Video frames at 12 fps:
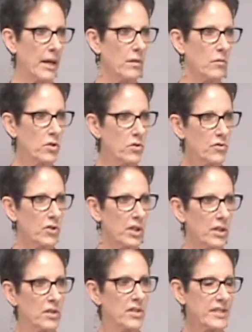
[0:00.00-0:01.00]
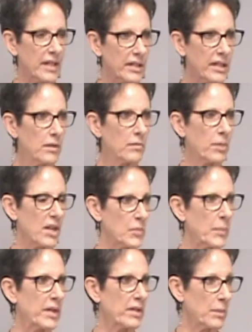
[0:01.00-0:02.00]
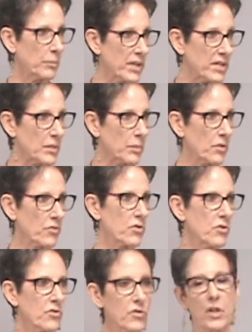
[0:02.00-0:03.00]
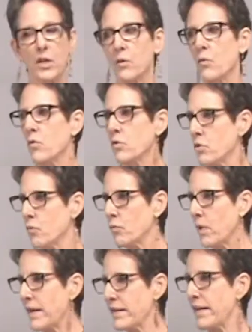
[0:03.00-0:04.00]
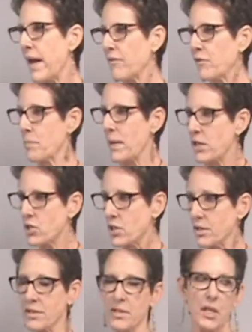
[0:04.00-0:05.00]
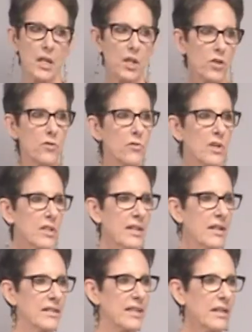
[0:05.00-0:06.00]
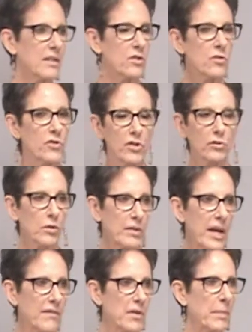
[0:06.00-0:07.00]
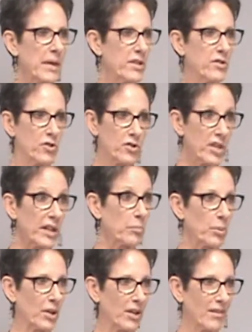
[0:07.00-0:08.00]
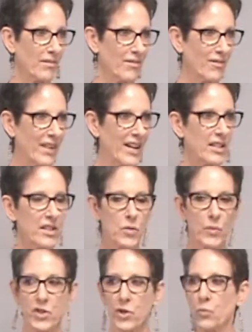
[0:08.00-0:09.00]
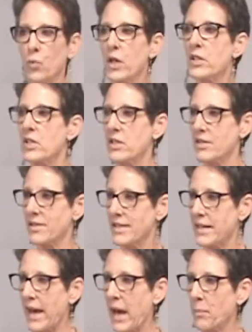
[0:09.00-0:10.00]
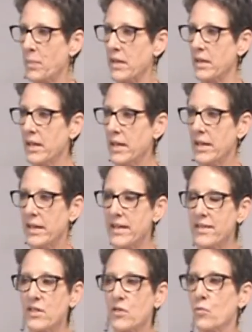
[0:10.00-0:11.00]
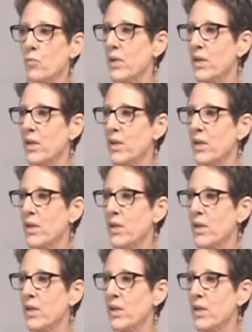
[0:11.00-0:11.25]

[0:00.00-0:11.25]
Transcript: and you start studying prosperity principles, you start writing affirmations, you still don't have the money in your checkbook, right? Because what you're wanting to see happen isn't